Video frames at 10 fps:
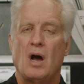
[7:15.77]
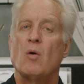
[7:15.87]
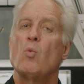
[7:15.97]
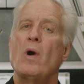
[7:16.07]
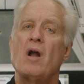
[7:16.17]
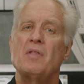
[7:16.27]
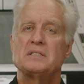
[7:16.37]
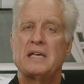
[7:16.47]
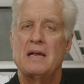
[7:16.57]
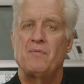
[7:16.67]
Where are these
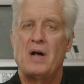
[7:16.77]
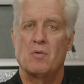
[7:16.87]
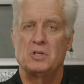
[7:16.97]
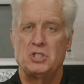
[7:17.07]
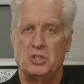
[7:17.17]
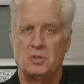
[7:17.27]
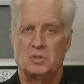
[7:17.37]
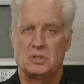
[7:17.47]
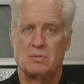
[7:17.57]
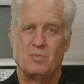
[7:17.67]
cam followers
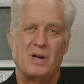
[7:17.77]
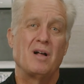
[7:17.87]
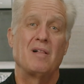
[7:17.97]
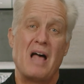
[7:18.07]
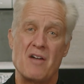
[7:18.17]
used? Well, a lot